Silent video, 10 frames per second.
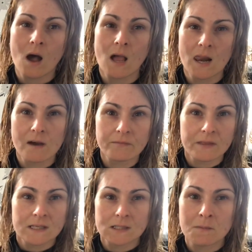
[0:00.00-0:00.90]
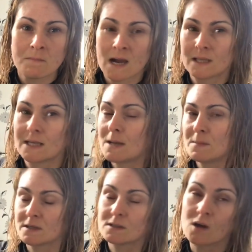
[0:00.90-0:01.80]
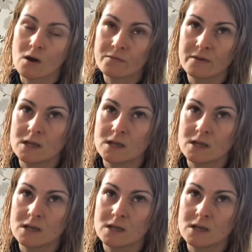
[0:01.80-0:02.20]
I love this macadamia stuff,